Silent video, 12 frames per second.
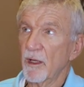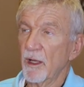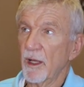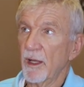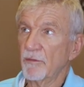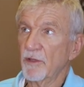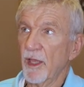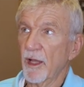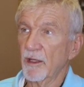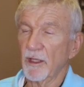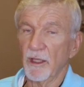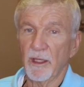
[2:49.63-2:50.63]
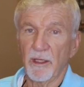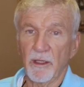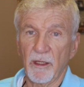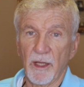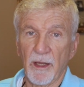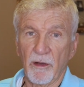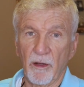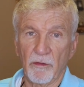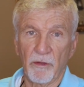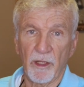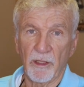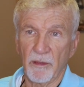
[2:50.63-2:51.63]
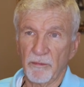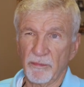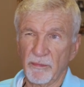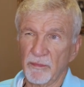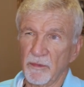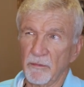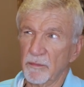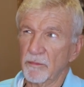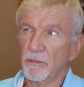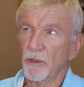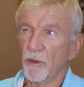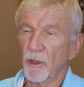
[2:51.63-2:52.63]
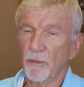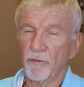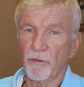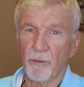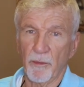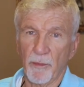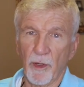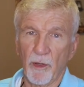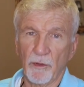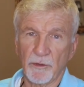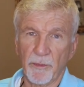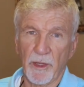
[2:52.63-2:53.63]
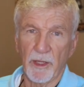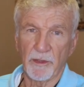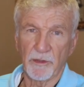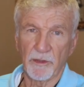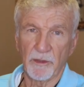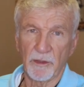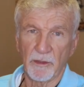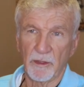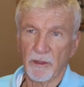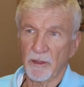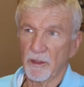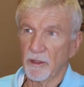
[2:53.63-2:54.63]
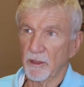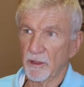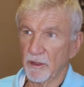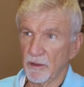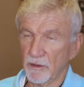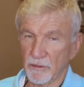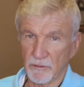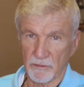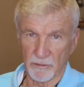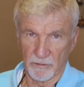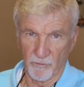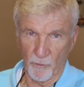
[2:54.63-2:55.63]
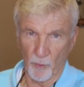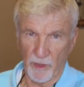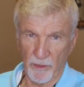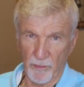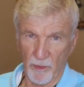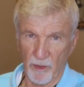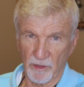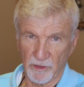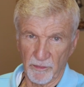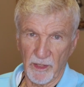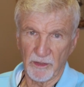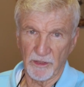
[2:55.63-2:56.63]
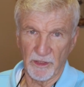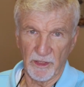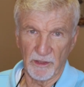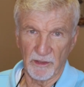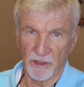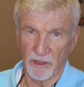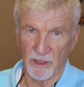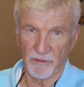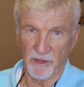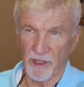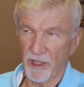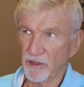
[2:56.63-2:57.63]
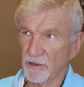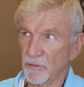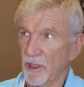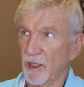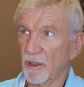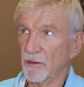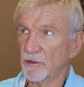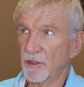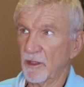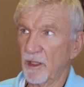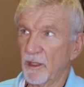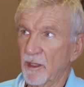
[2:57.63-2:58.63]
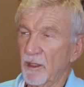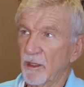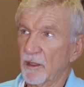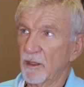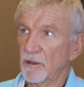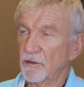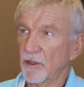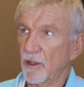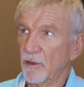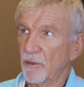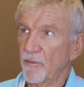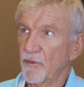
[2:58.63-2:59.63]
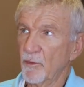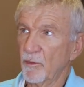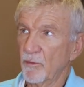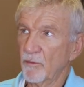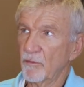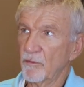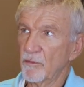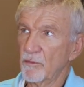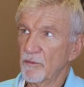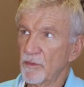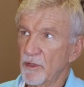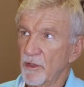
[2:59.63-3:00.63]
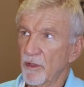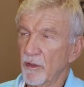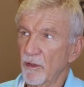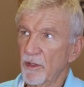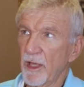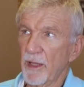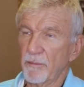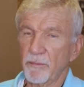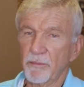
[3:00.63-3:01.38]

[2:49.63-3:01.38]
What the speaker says: I've calculated out already, going from the bald spot to the wear bar is about 10, 11,000 miles. So on that